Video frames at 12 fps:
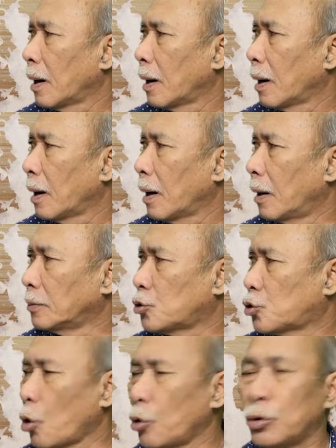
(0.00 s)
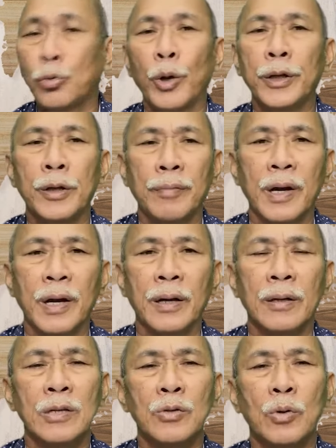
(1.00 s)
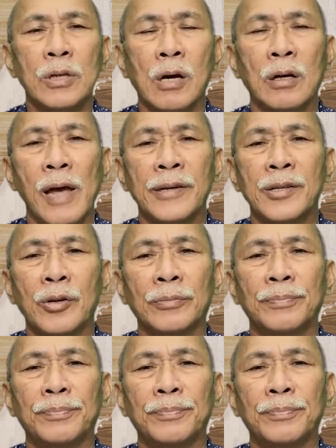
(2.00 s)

On John 23, this was our lesson.